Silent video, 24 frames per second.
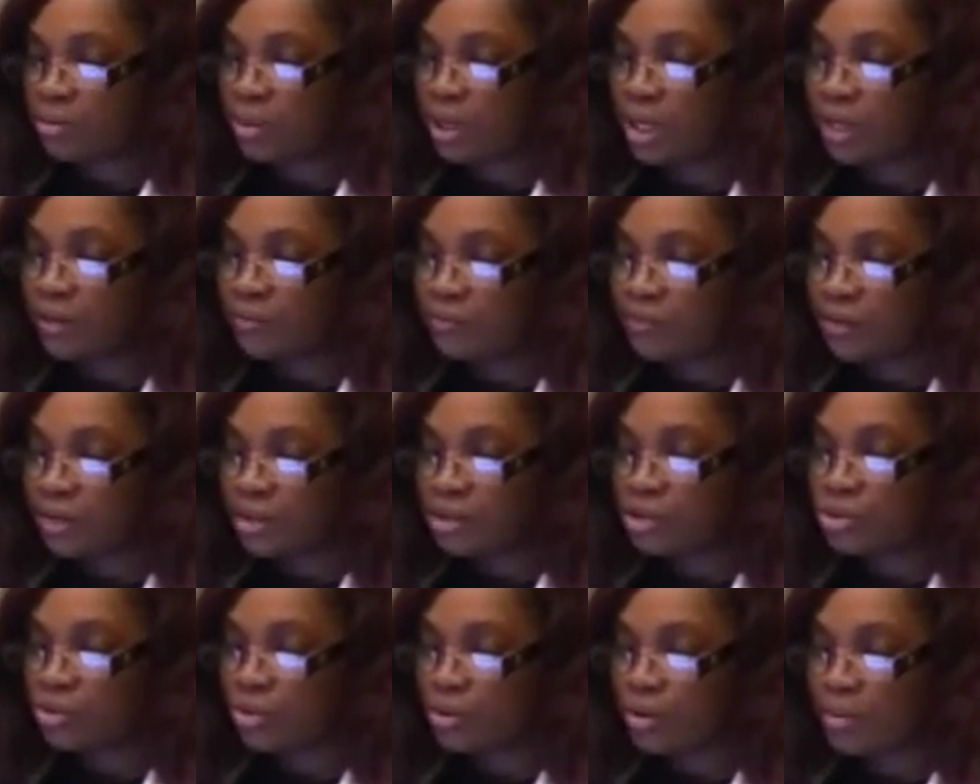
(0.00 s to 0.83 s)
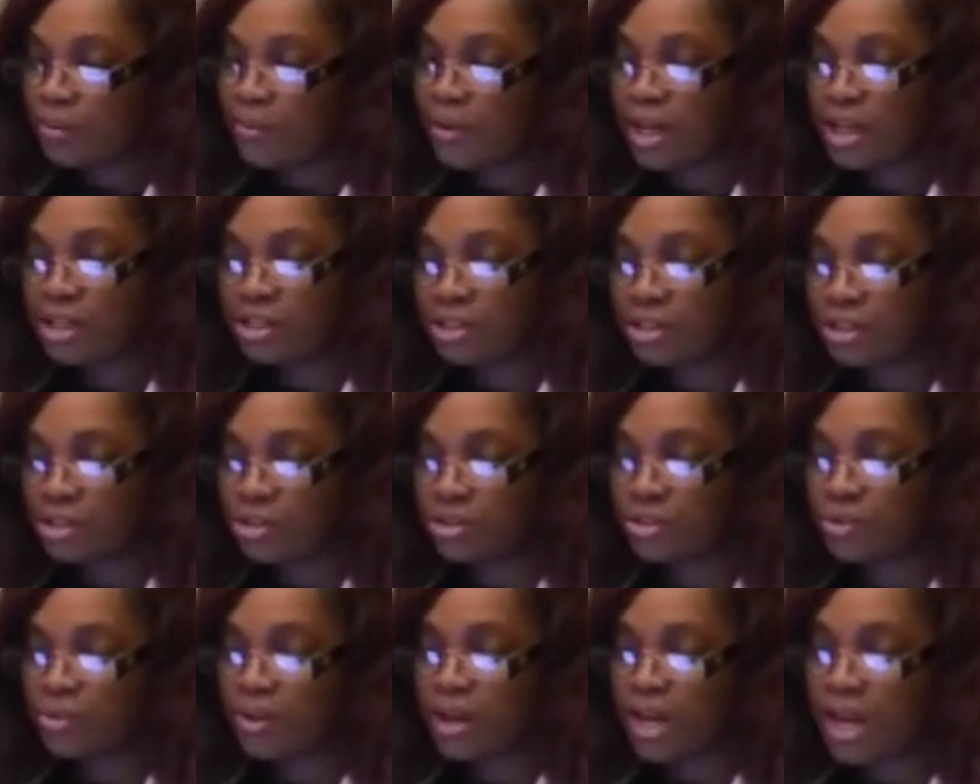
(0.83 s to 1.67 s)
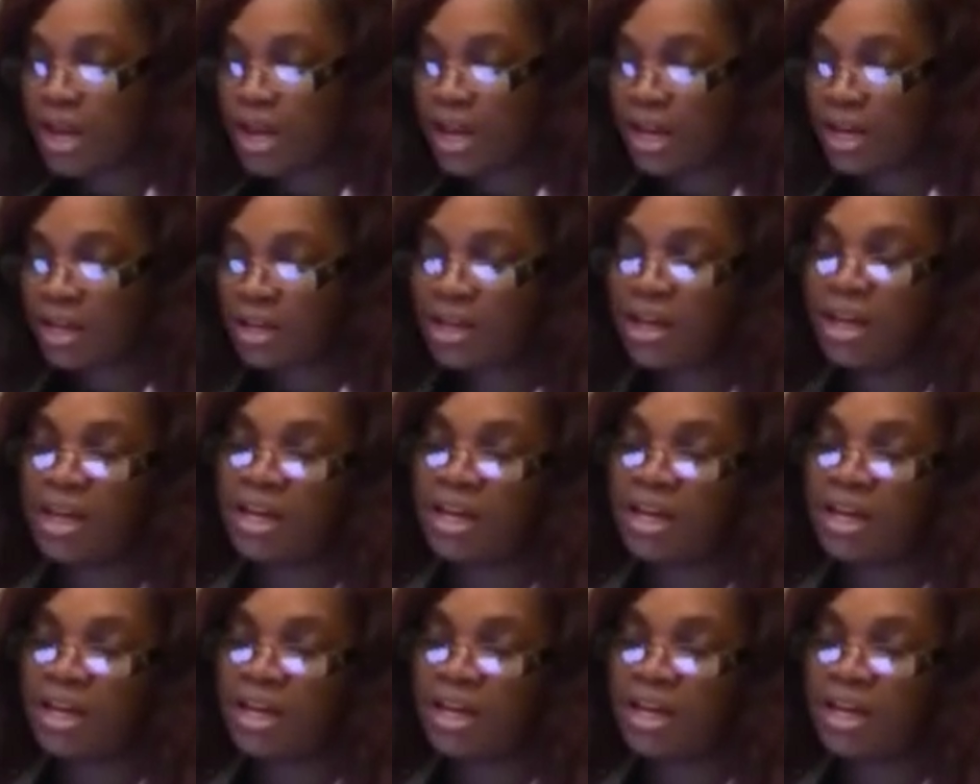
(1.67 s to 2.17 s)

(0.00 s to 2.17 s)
relevant toward patients who had